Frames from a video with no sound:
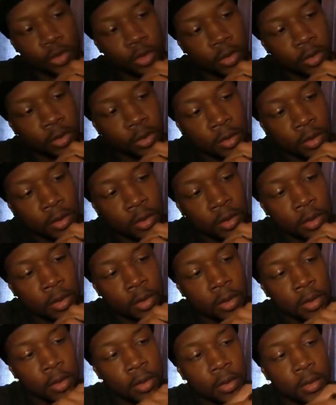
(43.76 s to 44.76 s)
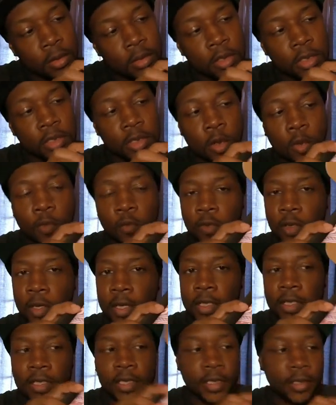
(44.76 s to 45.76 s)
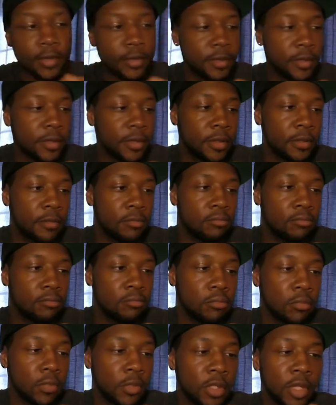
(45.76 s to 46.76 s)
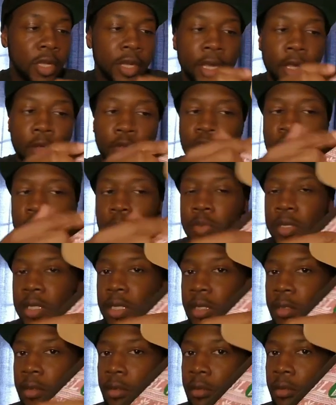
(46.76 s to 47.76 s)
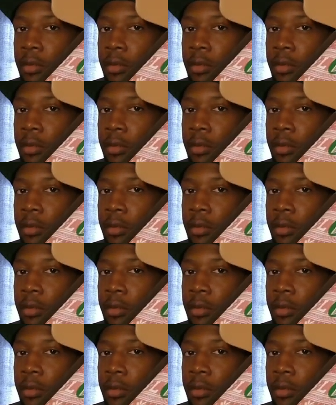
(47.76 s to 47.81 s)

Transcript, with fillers: your snowflakes and your LTB